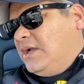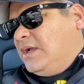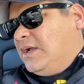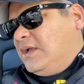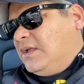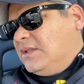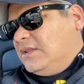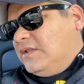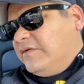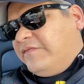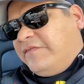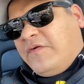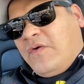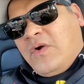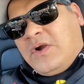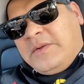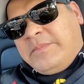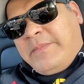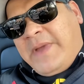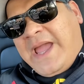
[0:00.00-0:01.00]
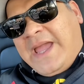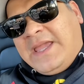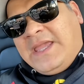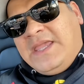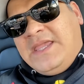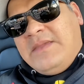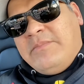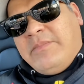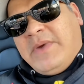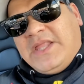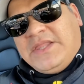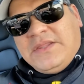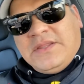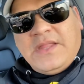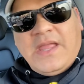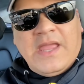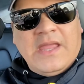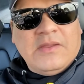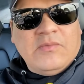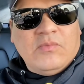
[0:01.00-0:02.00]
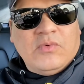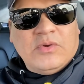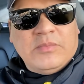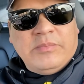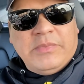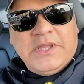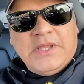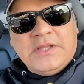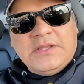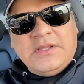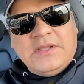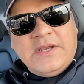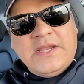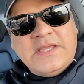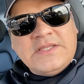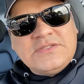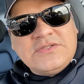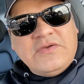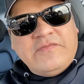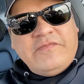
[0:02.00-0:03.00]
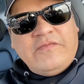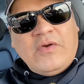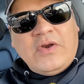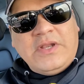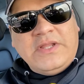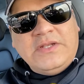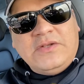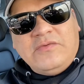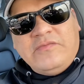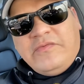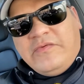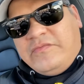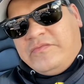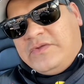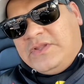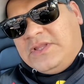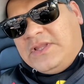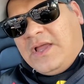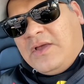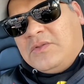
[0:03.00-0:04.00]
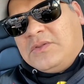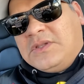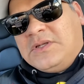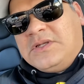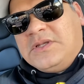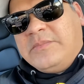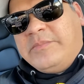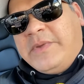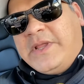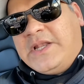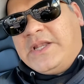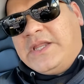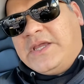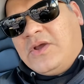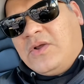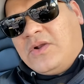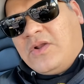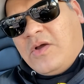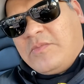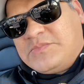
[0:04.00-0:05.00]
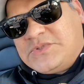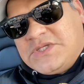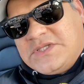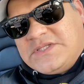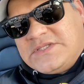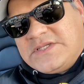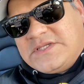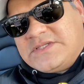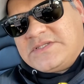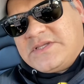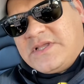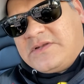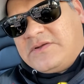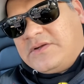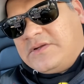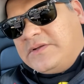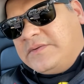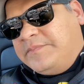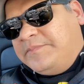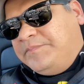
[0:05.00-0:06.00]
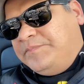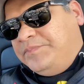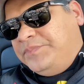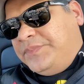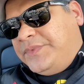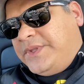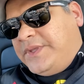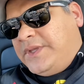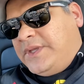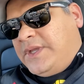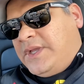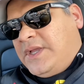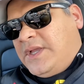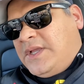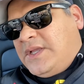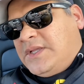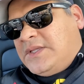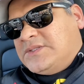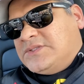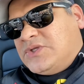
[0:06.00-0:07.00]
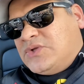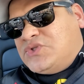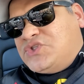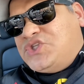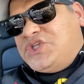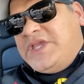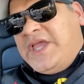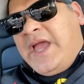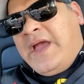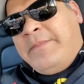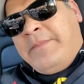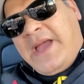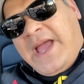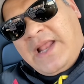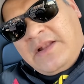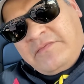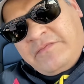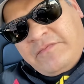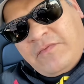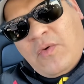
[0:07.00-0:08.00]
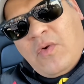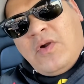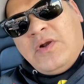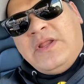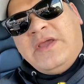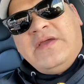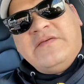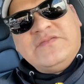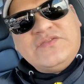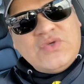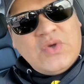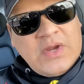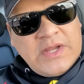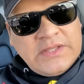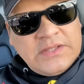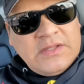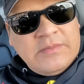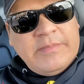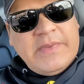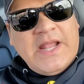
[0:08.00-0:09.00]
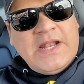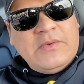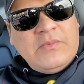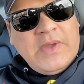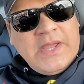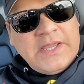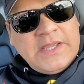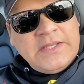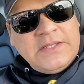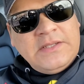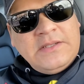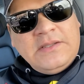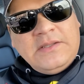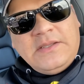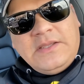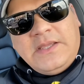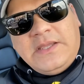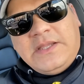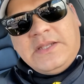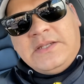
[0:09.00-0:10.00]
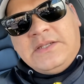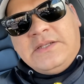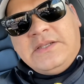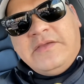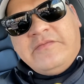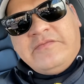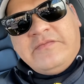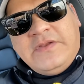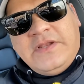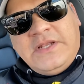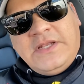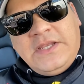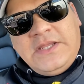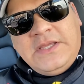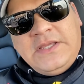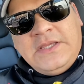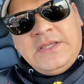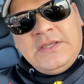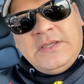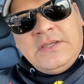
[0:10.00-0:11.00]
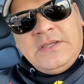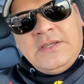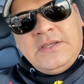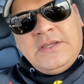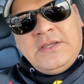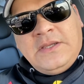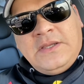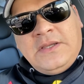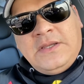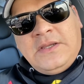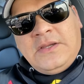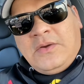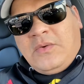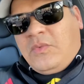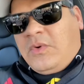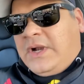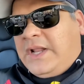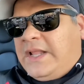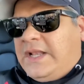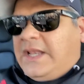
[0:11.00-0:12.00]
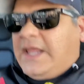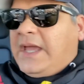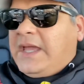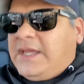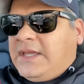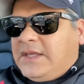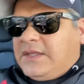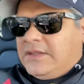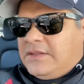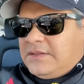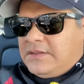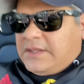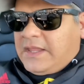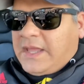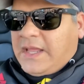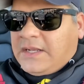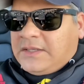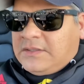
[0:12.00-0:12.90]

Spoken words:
The Ford Mach-E Mustang would be in the range of 40 to 50,000 depending on options, etc. So GM and Ford have joined the bandwagon, and definitely what I like is that